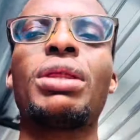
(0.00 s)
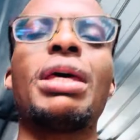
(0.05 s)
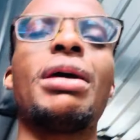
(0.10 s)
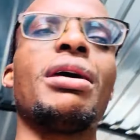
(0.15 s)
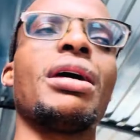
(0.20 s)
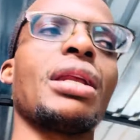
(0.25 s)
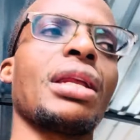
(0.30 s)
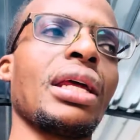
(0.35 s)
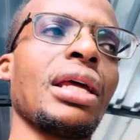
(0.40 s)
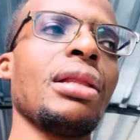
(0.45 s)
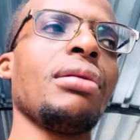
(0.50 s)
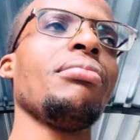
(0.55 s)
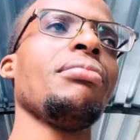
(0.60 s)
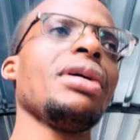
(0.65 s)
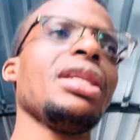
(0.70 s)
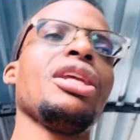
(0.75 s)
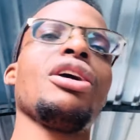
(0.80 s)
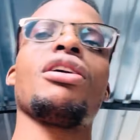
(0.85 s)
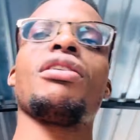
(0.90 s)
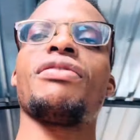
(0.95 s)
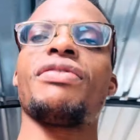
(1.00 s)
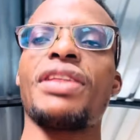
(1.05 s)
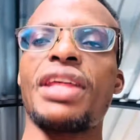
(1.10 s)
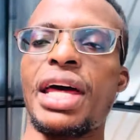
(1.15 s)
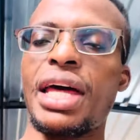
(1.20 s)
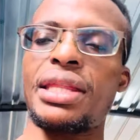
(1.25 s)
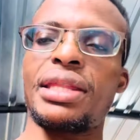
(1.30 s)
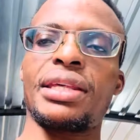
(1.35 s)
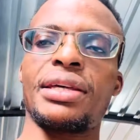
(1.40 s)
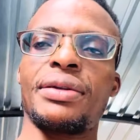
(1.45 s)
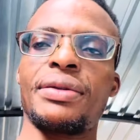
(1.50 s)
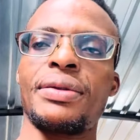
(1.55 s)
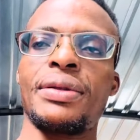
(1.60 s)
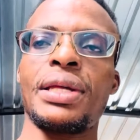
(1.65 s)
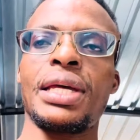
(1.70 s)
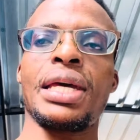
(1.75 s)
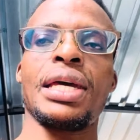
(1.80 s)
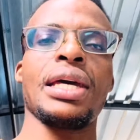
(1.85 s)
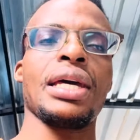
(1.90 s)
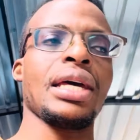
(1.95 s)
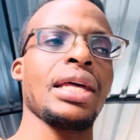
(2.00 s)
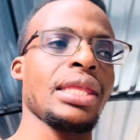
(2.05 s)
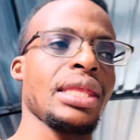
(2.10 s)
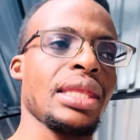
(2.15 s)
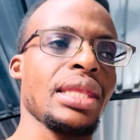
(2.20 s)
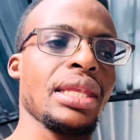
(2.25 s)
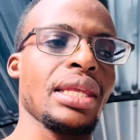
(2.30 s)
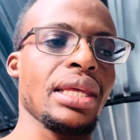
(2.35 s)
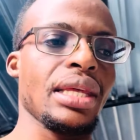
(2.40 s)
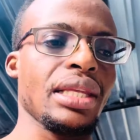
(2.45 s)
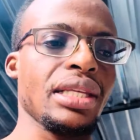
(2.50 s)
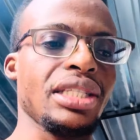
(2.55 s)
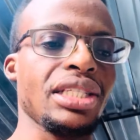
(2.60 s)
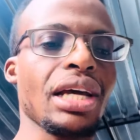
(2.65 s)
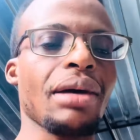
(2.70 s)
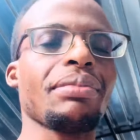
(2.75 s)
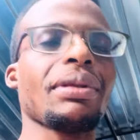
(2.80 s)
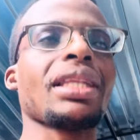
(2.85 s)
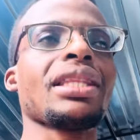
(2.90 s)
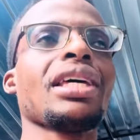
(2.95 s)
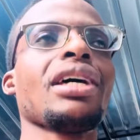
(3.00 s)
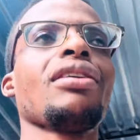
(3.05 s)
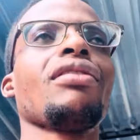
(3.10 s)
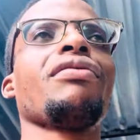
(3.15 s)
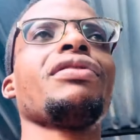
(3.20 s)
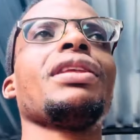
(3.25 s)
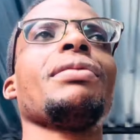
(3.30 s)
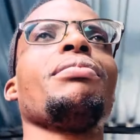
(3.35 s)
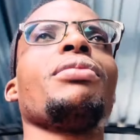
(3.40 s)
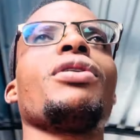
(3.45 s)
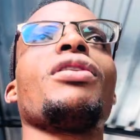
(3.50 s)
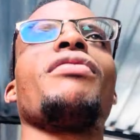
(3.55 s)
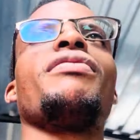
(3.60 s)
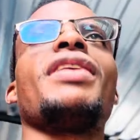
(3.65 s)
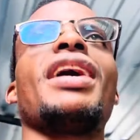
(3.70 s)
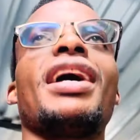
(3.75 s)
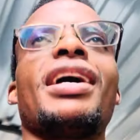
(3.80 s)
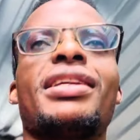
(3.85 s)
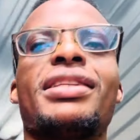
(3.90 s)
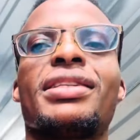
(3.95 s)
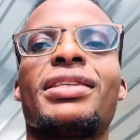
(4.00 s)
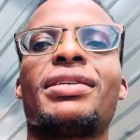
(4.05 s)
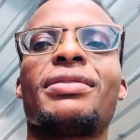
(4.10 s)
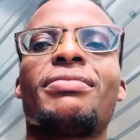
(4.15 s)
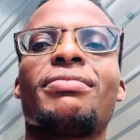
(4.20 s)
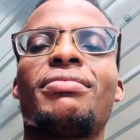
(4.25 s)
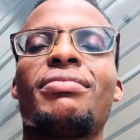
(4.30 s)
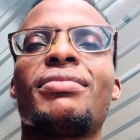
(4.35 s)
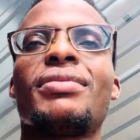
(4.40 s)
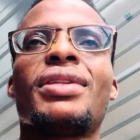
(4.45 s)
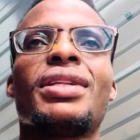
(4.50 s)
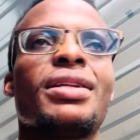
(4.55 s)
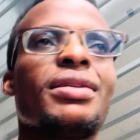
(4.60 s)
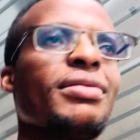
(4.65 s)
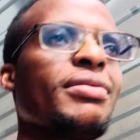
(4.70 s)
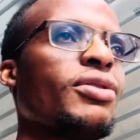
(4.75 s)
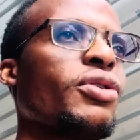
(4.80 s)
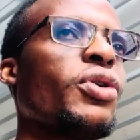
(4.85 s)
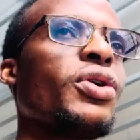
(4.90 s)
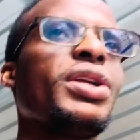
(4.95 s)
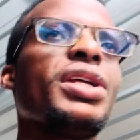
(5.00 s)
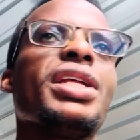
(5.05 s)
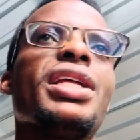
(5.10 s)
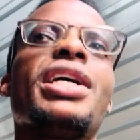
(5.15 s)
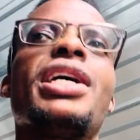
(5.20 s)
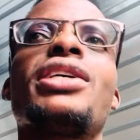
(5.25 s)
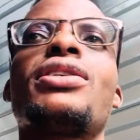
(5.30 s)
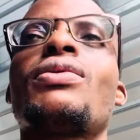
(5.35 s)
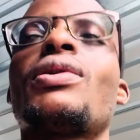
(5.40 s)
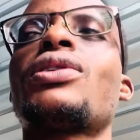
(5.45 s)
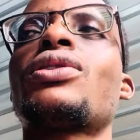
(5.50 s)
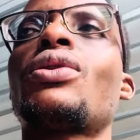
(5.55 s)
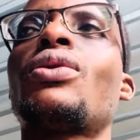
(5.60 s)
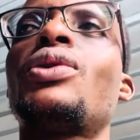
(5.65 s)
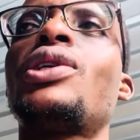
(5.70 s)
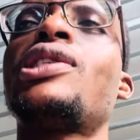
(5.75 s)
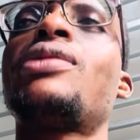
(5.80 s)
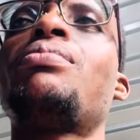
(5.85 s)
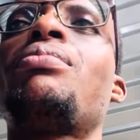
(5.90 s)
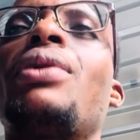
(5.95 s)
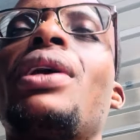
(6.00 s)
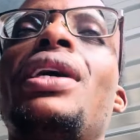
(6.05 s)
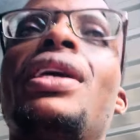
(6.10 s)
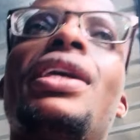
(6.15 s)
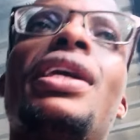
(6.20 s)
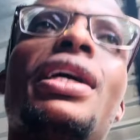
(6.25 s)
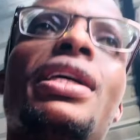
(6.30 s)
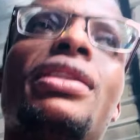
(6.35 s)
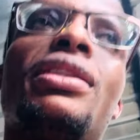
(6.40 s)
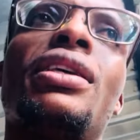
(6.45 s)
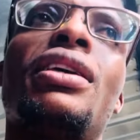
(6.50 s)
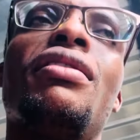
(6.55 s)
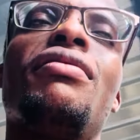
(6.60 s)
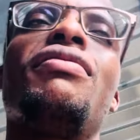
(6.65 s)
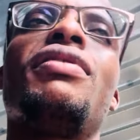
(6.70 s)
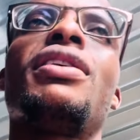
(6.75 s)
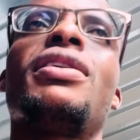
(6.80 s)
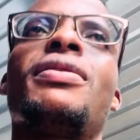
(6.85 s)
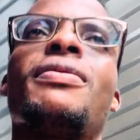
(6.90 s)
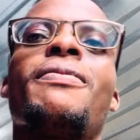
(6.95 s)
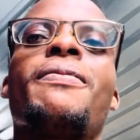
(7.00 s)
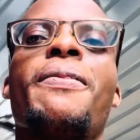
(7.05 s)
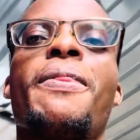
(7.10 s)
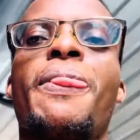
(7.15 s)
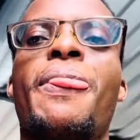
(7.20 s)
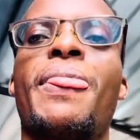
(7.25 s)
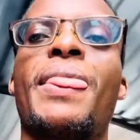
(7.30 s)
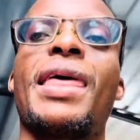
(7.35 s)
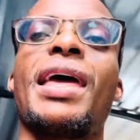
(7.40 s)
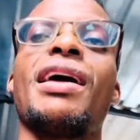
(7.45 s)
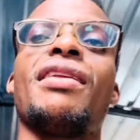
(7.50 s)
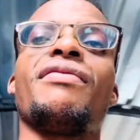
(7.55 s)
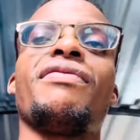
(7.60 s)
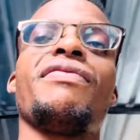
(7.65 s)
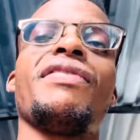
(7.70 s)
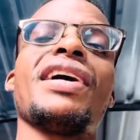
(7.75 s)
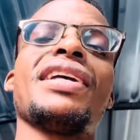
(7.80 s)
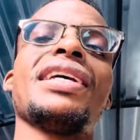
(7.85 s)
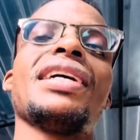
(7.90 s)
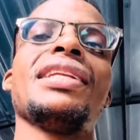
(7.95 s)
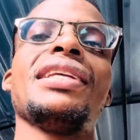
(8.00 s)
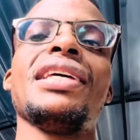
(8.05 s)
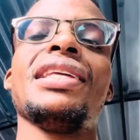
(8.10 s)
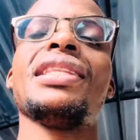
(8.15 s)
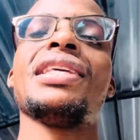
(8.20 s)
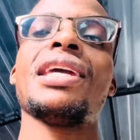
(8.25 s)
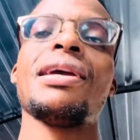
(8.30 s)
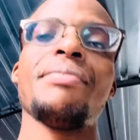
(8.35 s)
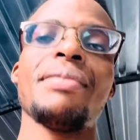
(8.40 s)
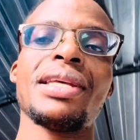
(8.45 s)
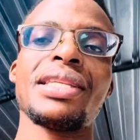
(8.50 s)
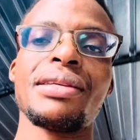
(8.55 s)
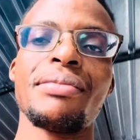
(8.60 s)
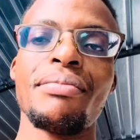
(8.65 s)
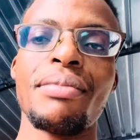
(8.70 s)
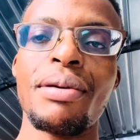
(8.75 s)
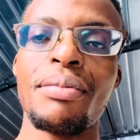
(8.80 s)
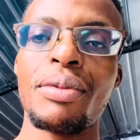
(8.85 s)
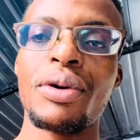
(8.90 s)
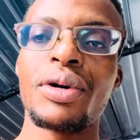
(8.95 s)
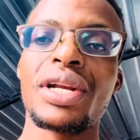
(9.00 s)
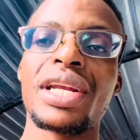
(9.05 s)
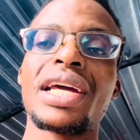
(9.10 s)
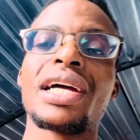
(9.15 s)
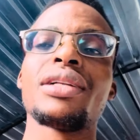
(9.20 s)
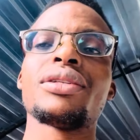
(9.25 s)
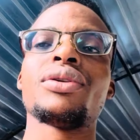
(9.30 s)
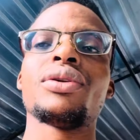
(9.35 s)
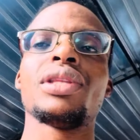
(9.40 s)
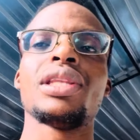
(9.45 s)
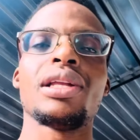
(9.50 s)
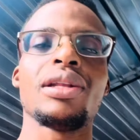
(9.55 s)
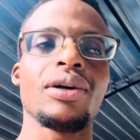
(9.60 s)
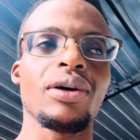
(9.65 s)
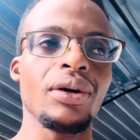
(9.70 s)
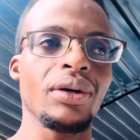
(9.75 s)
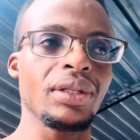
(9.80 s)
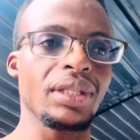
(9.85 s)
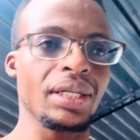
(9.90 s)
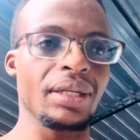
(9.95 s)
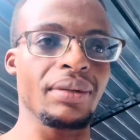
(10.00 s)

the real meaning of that chapter 10 of the book of acts cornelius was always praying and giving and finally it came as a memorial to the Lord.